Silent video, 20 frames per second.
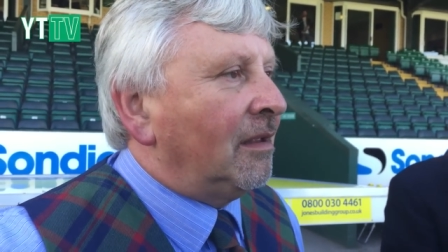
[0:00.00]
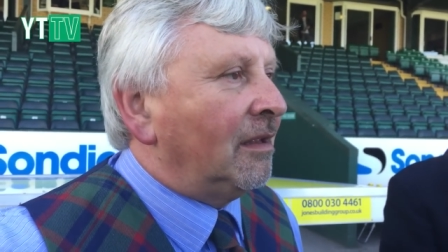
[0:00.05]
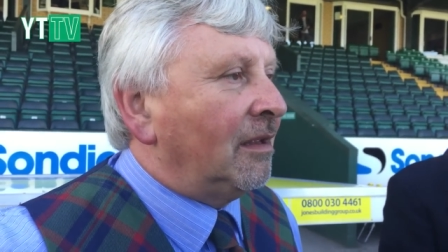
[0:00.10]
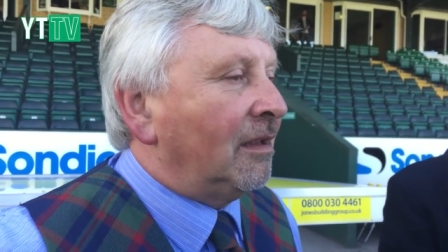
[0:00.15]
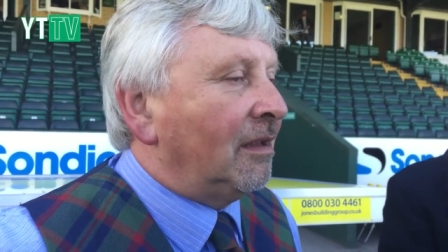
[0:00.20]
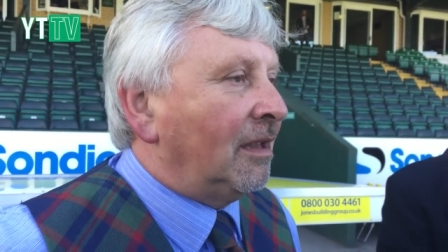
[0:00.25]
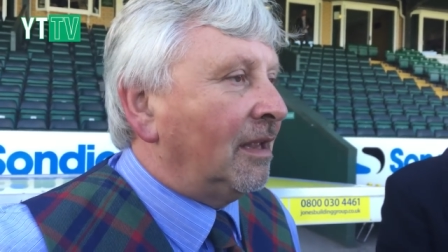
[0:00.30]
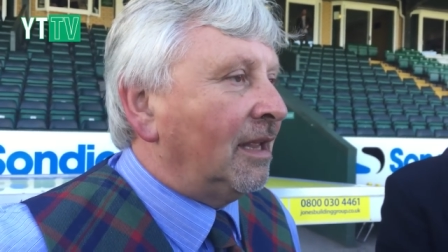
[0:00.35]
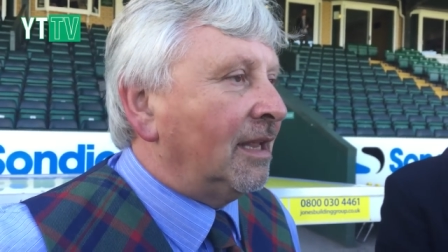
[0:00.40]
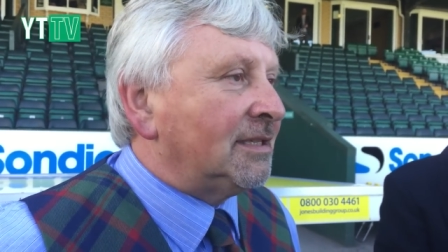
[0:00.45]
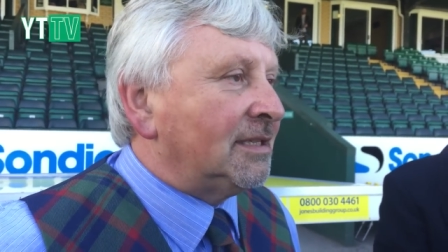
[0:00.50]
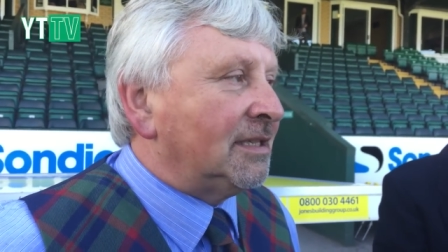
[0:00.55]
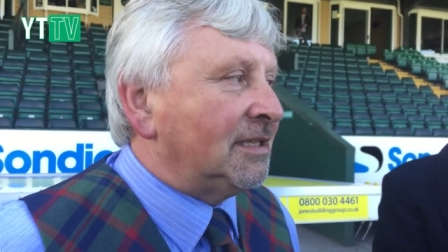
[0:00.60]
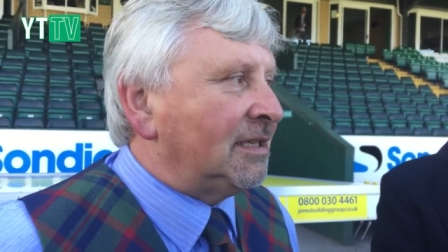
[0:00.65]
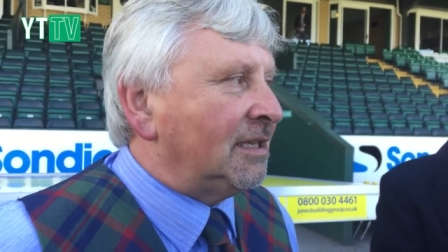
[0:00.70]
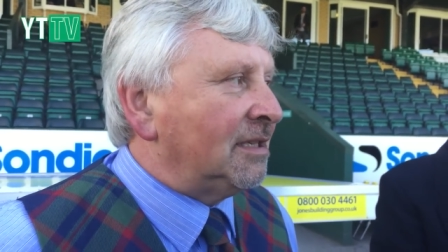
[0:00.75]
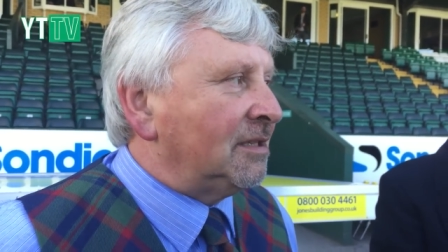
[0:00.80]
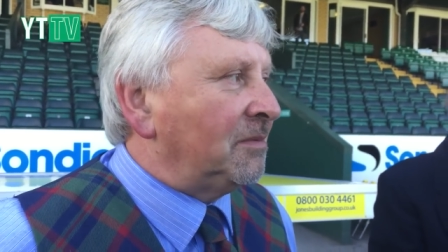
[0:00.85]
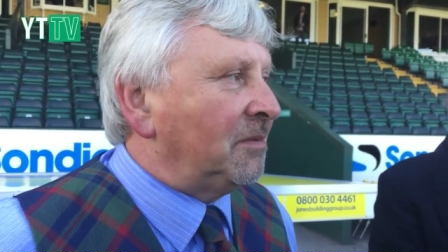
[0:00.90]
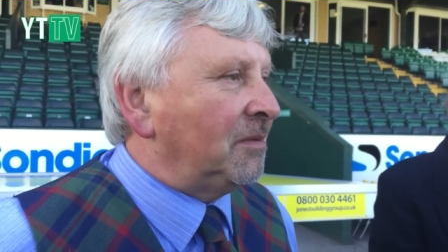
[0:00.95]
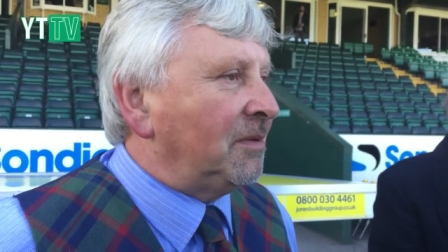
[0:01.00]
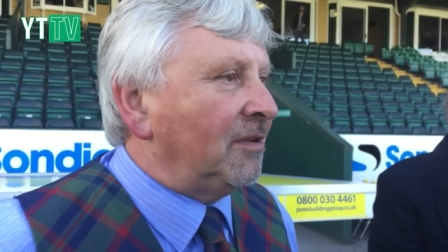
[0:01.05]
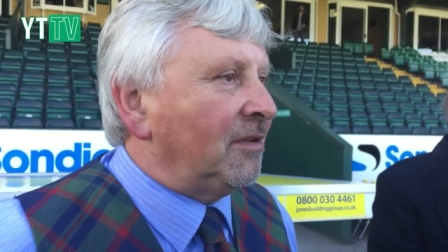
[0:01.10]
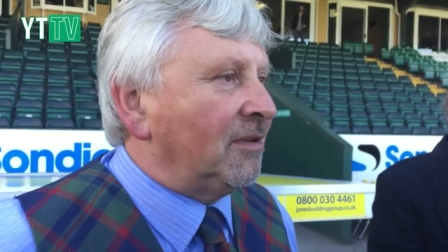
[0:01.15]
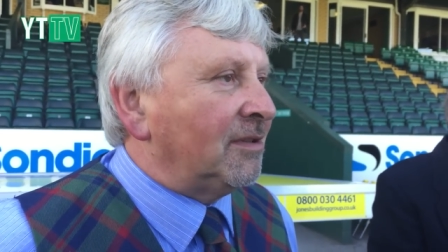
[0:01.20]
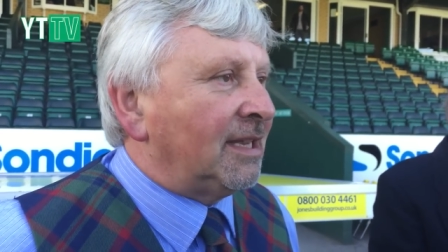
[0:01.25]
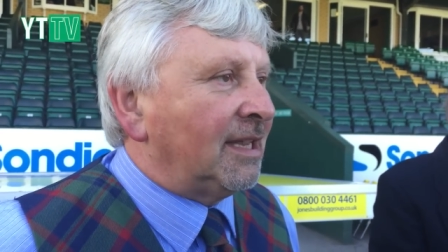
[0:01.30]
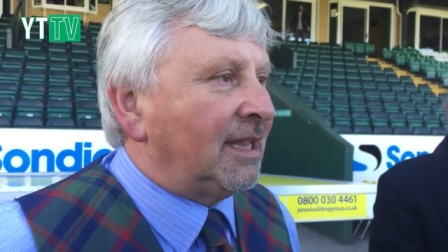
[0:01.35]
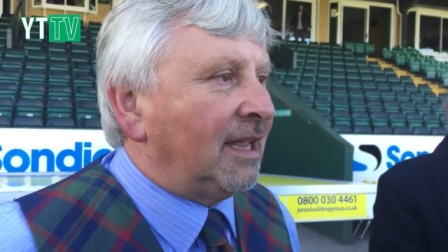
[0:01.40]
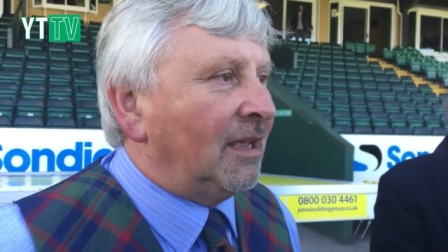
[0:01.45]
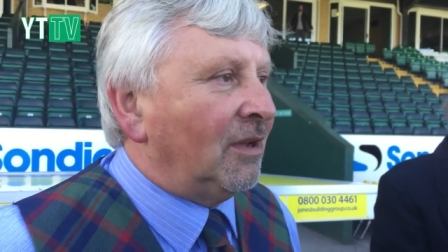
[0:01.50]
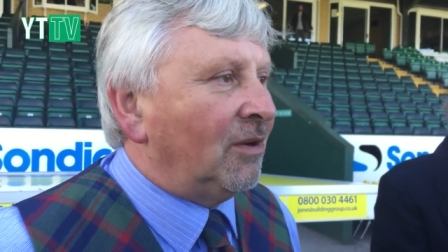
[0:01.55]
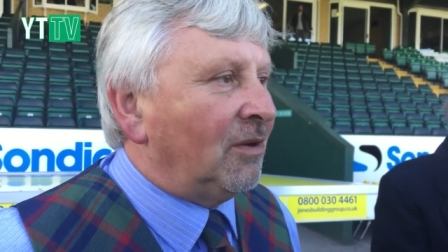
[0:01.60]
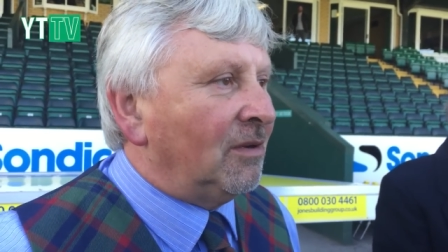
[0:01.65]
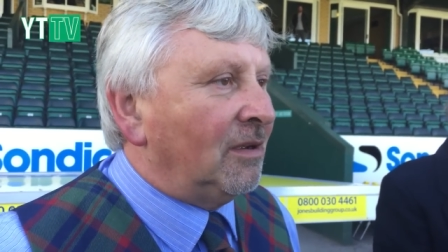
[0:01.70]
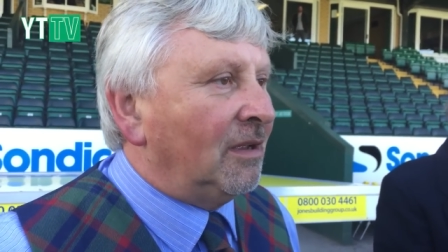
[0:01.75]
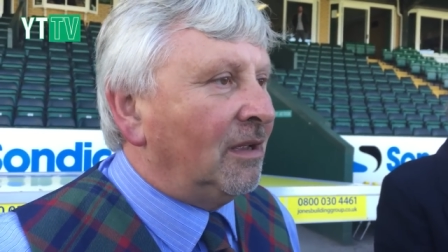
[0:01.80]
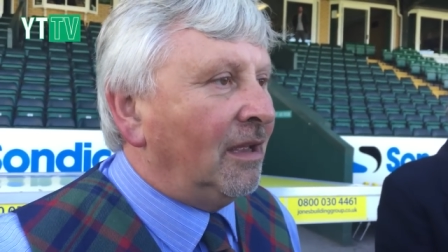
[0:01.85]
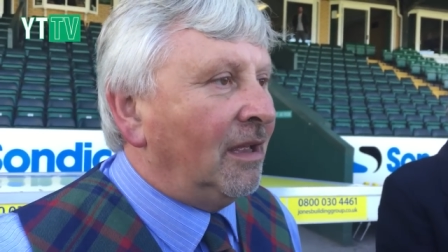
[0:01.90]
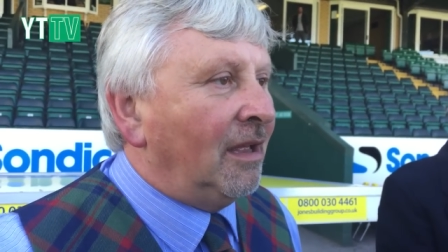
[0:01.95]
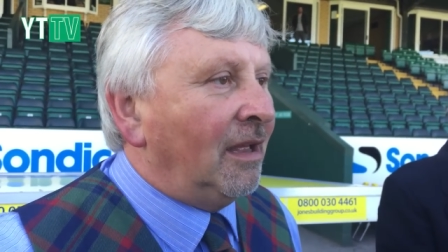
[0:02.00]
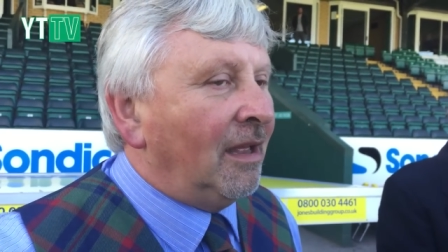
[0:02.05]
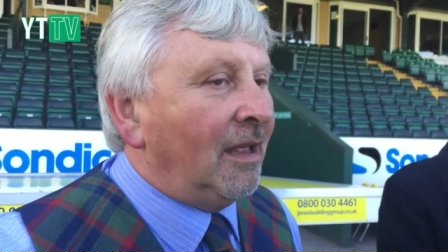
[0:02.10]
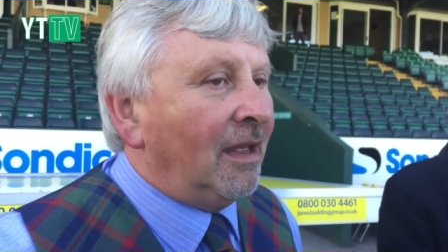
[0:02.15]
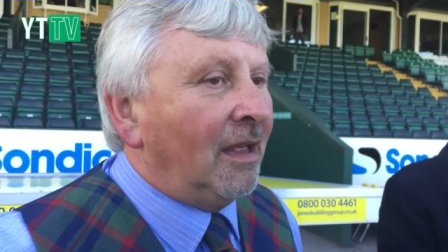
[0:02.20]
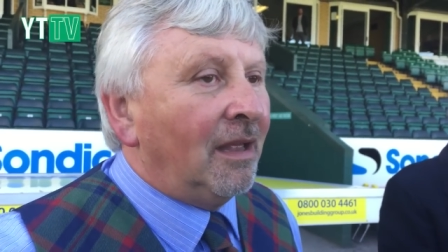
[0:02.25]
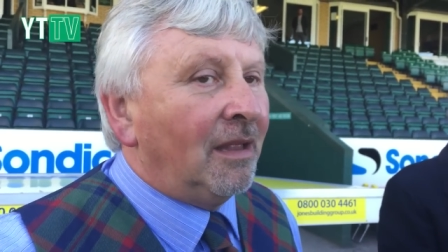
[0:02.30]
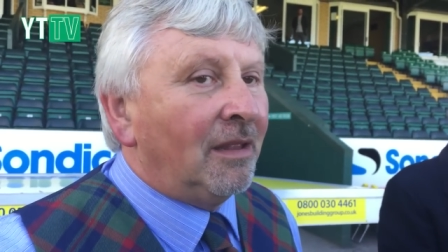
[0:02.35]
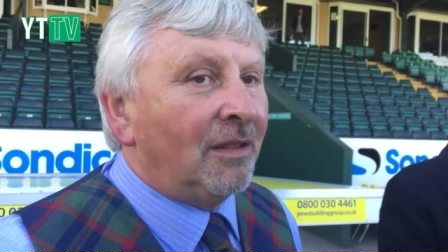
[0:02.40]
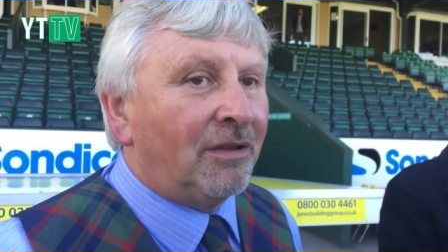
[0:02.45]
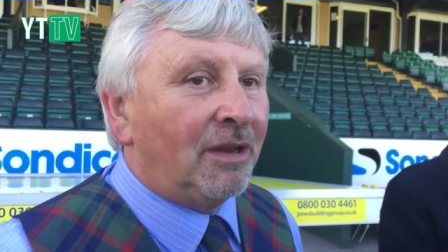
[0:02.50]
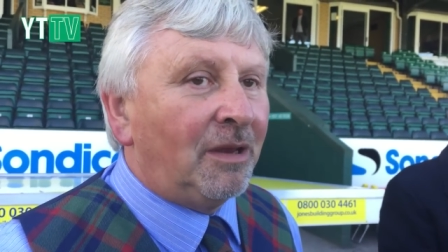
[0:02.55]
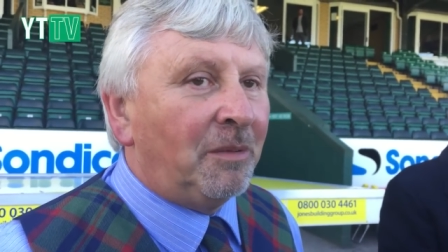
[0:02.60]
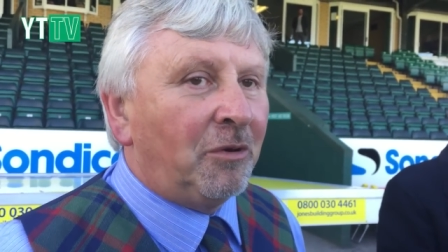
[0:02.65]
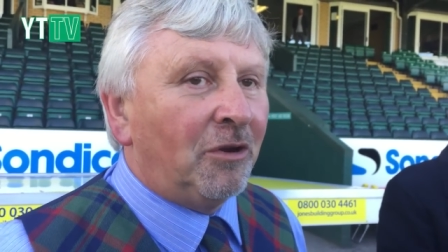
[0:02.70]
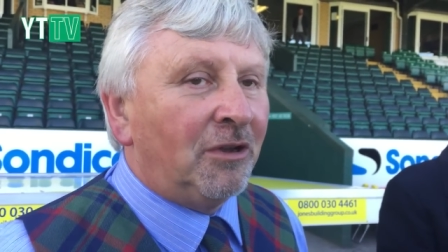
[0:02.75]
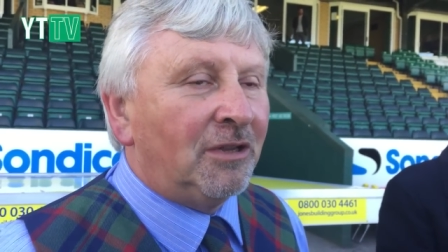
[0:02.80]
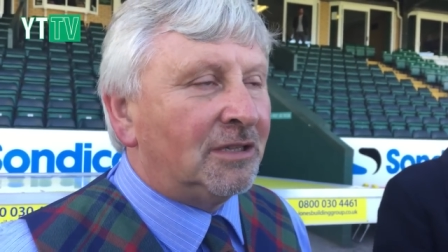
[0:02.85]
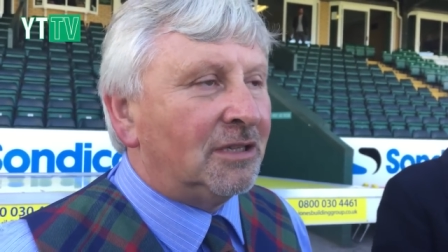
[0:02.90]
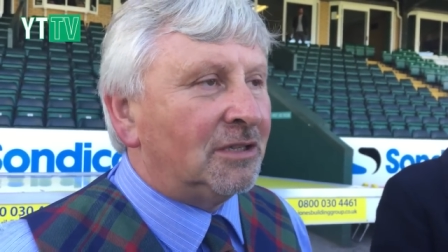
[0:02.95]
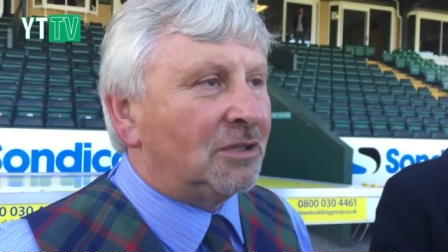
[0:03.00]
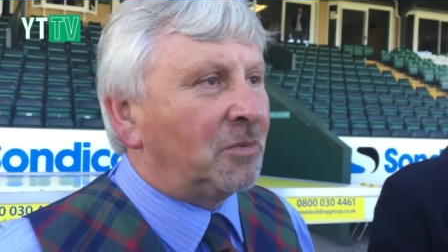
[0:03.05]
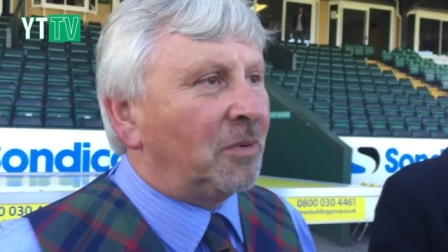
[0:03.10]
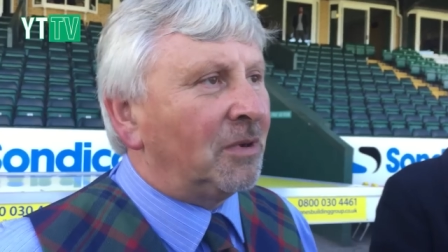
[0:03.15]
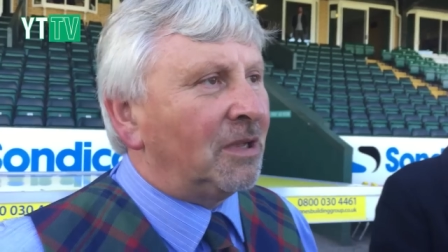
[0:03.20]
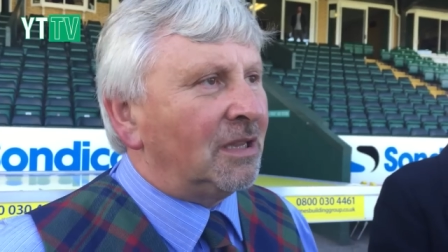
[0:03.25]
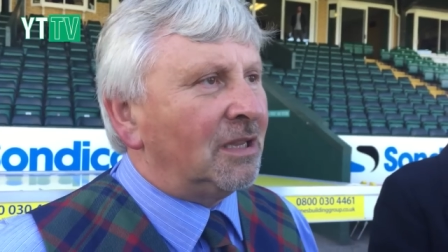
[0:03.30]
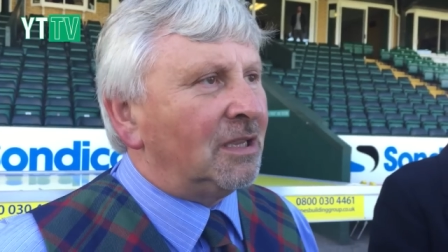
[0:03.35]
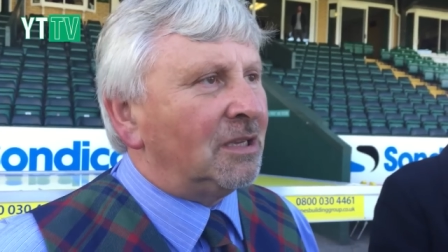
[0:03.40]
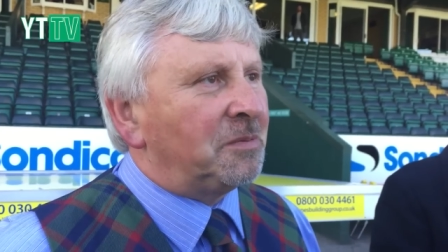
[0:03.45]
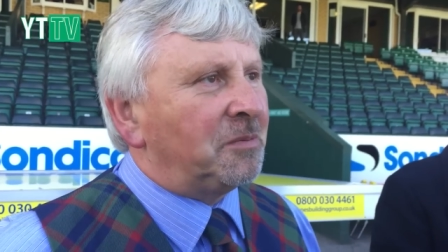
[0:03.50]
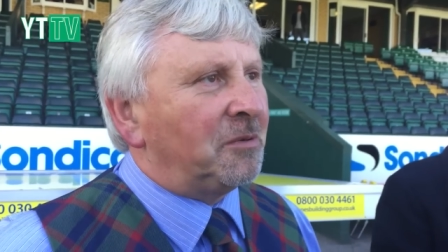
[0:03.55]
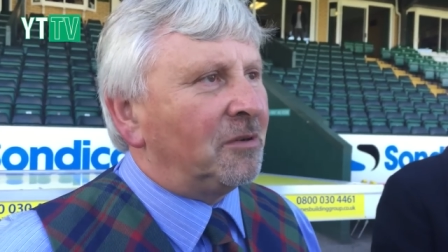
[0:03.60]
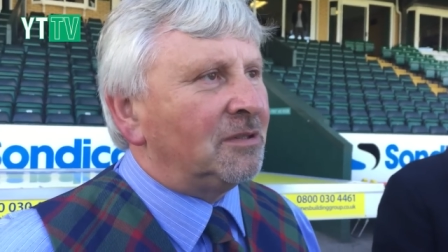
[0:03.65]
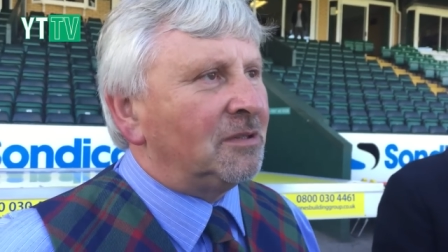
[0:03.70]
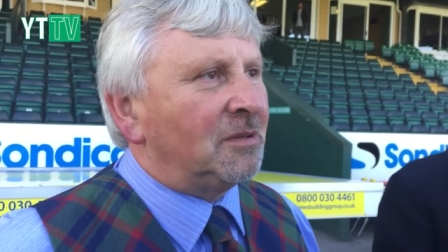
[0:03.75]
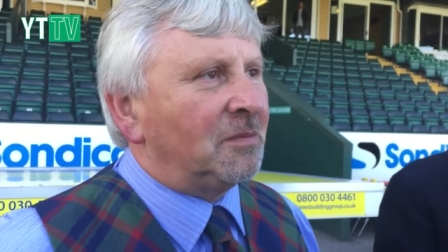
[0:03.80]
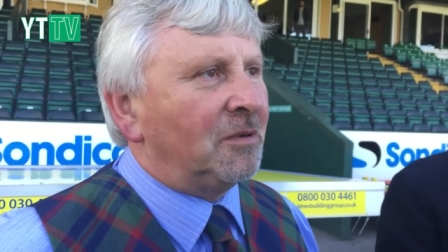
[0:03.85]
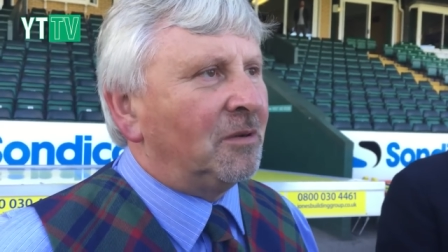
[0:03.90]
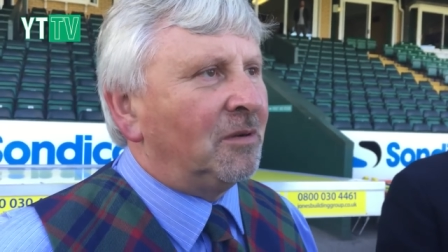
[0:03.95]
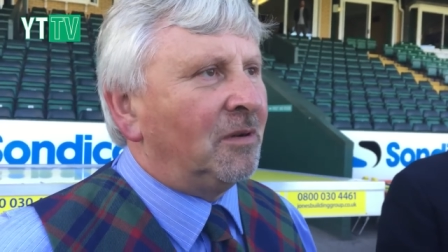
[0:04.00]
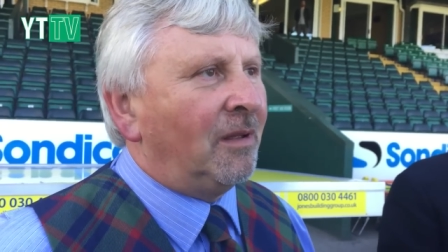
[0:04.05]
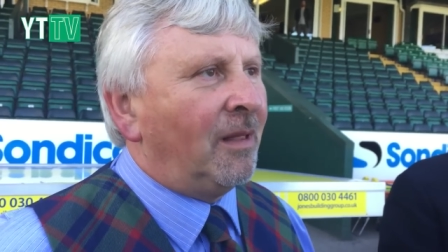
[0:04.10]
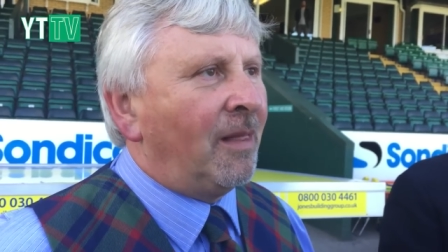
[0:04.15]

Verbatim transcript: The uh, essence is we've got to get oh, three points as quickly as possible